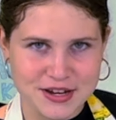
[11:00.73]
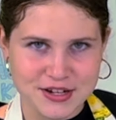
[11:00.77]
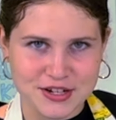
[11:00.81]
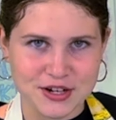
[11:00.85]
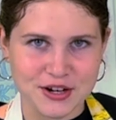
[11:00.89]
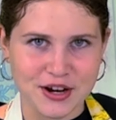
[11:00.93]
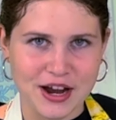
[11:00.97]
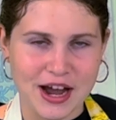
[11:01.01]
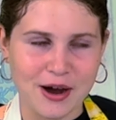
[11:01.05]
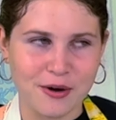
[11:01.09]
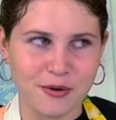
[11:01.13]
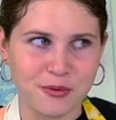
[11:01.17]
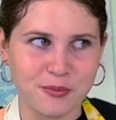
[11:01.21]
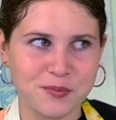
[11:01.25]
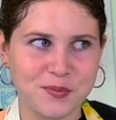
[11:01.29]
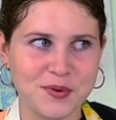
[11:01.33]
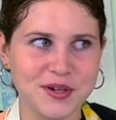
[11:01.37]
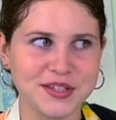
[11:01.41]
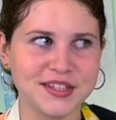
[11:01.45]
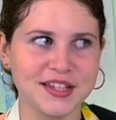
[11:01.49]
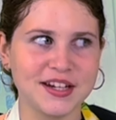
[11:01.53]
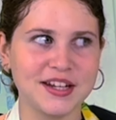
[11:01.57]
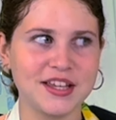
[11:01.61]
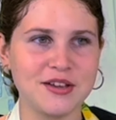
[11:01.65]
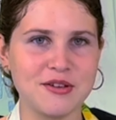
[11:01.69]
how we
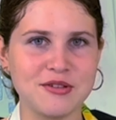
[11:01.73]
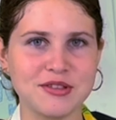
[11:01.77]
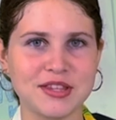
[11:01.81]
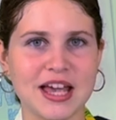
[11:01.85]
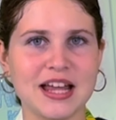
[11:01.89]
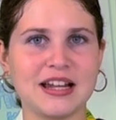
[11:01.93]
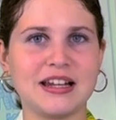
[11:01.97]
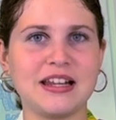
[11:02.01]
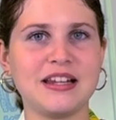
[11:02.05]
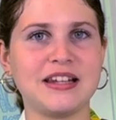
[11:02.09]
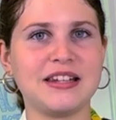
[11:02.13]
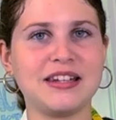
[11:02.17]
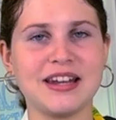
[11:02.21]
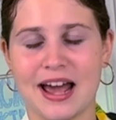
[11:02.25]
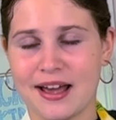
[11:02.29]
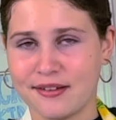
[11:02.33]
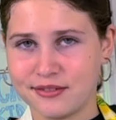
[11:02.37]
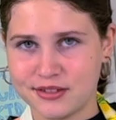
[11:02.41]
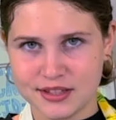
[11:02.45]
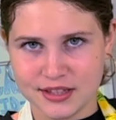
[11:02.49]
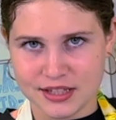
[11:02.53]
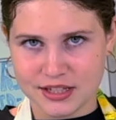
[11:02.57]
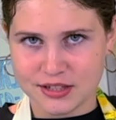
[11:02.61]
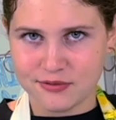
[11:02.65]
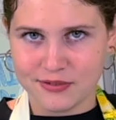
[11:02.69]
didn't use any knives in
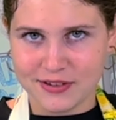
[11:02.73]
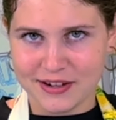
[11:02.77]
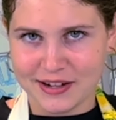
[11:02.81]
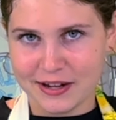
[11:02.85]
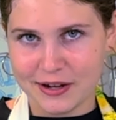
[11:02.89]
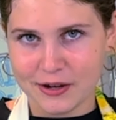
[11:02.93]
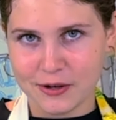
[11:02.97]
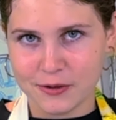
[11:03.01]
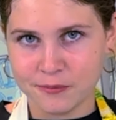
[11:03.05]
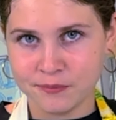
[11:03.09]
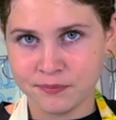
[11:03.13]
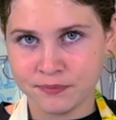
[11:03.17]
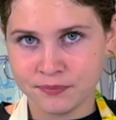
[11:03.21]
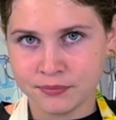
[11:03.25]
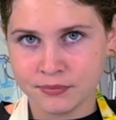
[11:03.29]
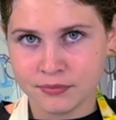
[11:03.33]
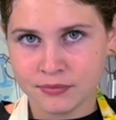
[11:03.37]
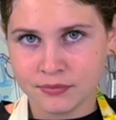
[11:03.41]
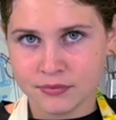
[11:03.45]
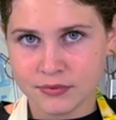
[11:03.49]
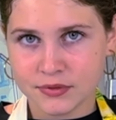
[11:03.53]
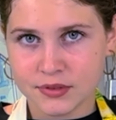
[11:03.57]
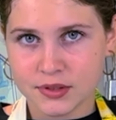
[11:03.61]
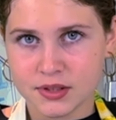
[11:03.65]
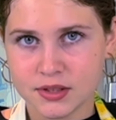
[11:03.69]
this video
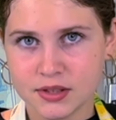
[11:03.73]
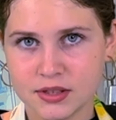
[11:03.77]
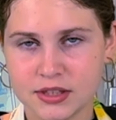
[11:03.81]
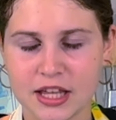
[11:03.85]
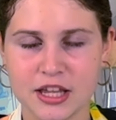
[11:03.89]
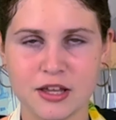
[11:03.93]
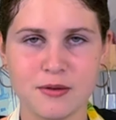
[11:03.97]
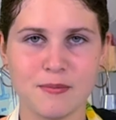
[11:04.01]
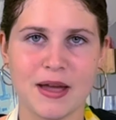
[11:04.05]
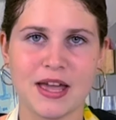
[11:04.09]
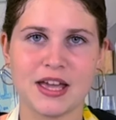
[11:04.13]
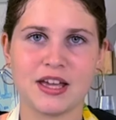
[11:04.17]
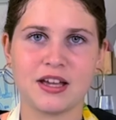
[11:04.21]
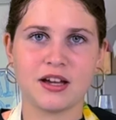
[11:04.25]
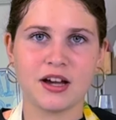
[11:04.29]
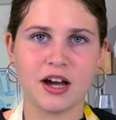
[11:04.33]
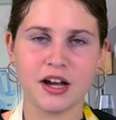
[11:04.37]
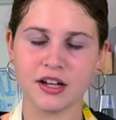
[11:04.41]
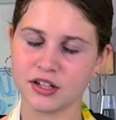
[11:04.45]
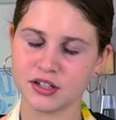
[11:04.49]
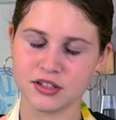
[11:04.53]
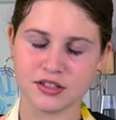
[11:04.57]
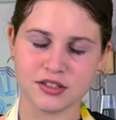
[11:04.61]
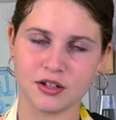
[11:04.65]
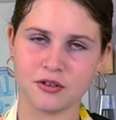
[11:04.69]
that you might cut
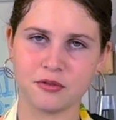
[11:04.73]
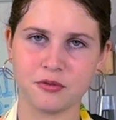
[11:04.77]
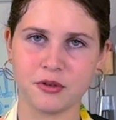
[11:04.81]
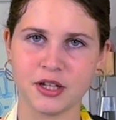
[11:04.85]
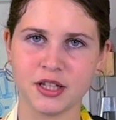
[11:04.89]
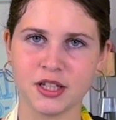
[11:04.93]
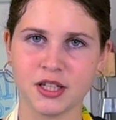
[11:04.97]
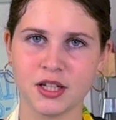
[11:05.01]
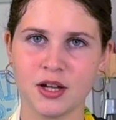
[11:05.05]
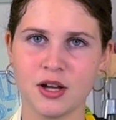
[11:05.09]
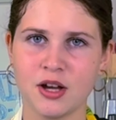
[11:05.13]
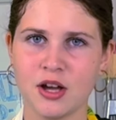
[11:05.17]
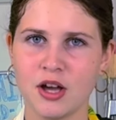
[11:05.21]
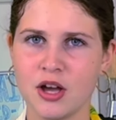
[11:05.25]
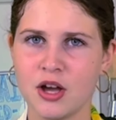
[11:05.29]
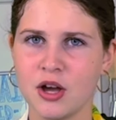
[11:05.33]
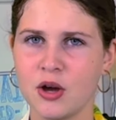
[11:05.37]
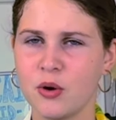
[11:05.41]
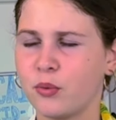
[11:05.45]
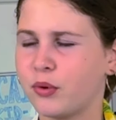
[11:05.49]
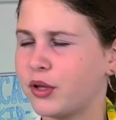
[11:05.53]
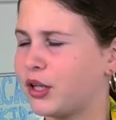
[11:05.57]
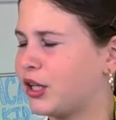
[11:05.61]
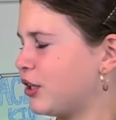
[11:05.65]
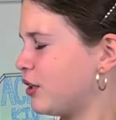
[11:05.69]
yourself with.
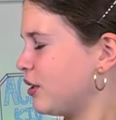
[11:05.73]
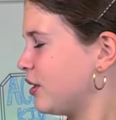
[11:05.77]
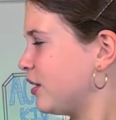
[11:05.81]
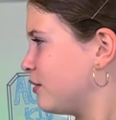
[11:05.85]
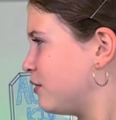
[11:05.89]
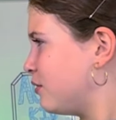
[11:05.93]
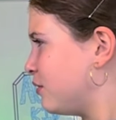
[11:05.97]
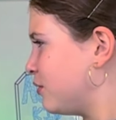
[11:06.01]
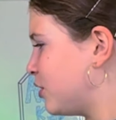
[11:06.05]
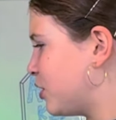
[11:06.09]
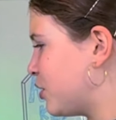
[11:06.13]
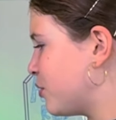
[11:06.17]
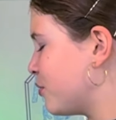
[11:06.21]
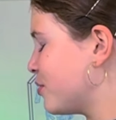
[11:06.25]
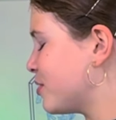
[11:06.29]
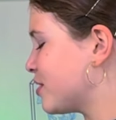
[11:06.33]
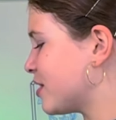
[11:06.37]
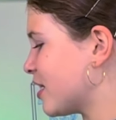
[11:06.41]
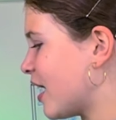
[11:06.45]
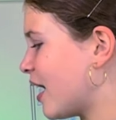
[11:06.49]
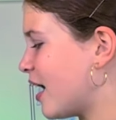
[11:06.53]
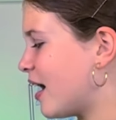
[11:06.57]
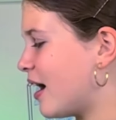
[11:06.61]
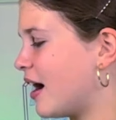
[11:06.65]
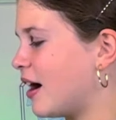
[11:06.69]
We didn't use
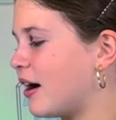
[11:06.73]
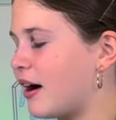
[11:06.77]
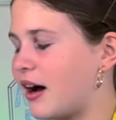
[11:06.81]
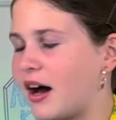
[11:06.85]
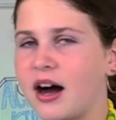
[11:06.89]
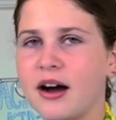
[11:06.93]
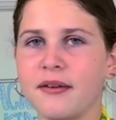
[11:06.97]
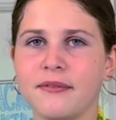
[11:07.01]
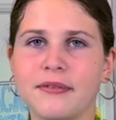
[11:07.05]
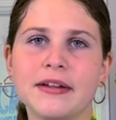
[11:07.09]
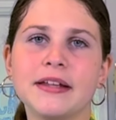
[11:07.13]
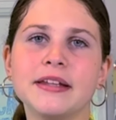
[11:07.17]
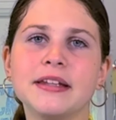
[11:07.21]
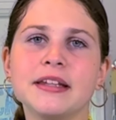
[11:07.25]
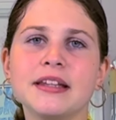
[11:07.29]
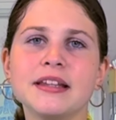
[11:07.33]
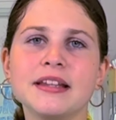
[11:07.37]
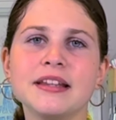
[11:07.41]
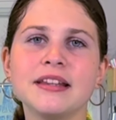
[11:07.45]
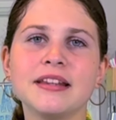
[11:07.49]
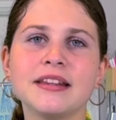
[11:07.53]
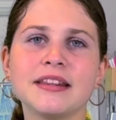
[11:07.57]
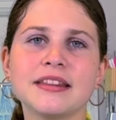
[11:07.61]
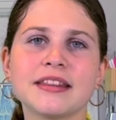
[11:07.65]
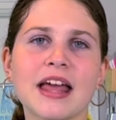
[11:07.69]
an oven
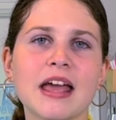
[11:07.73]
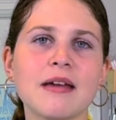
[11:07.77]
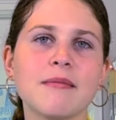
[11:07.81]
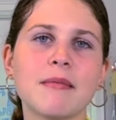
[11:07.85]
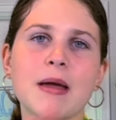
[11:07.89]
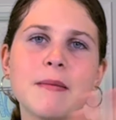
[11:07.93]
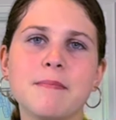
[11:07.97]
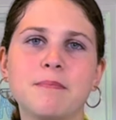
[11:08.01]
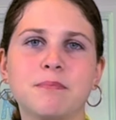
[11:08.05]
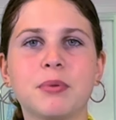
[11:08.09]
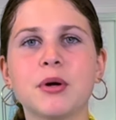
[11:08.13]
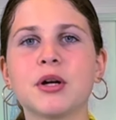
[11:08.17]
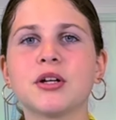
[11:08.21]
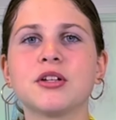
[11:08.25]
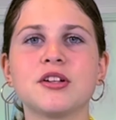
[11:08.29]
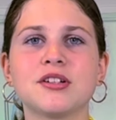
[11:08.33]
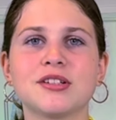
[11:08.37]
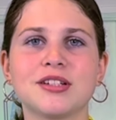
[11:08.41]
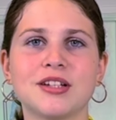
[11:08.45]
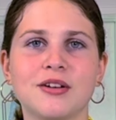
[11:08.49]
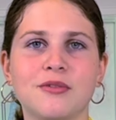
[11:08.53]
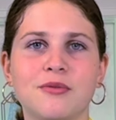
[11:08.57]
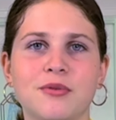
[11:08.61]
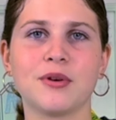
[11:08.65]
that you might burn yourself with.